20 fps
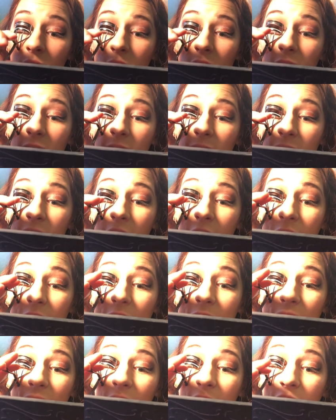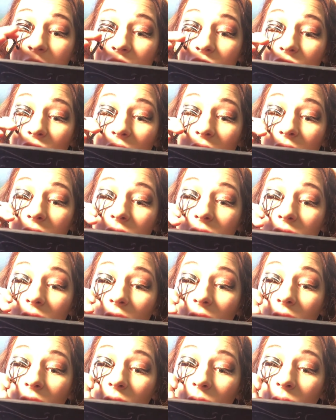They're very, very straight.
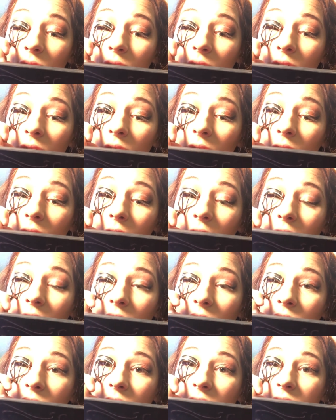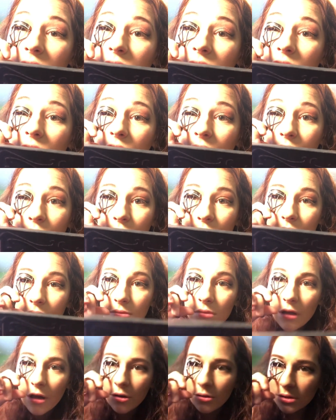So I always
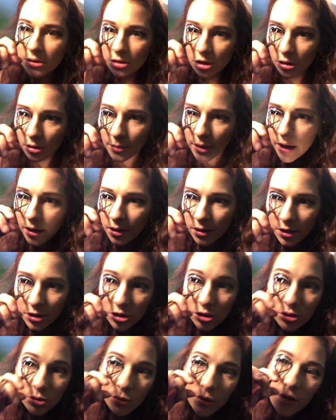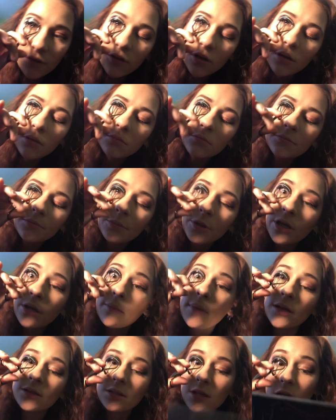curl my eyelashes whenever I'm putting
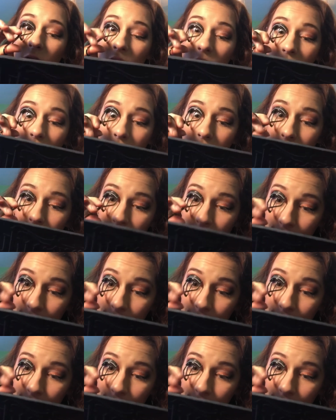mascara on.